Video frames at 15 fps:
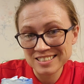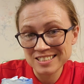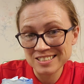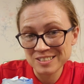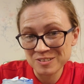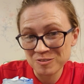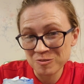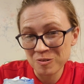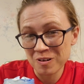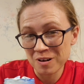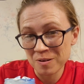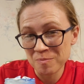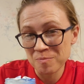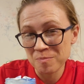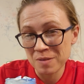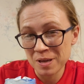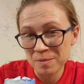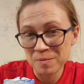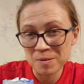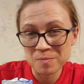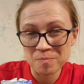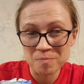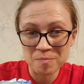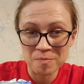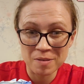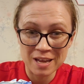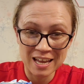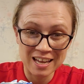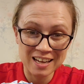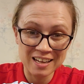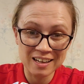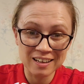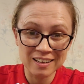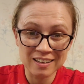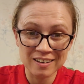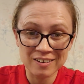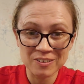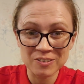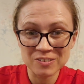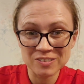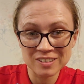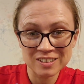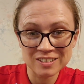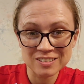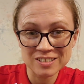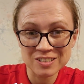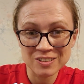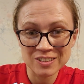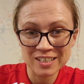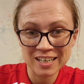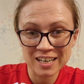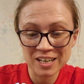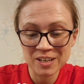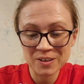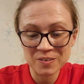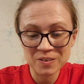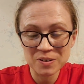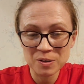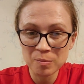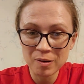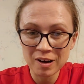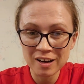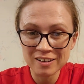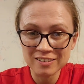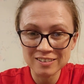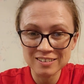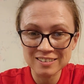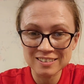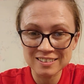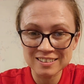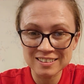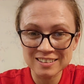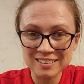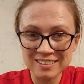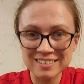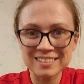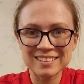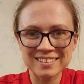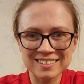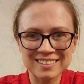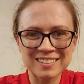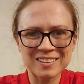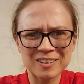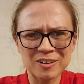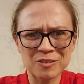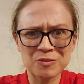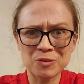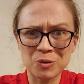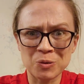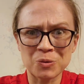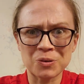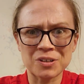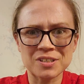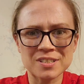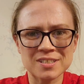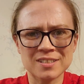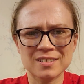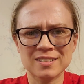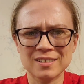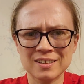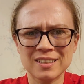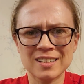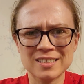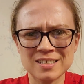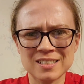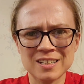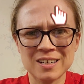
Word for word: Do you want to maybe make our own little tornado in a bottle? Of course, let's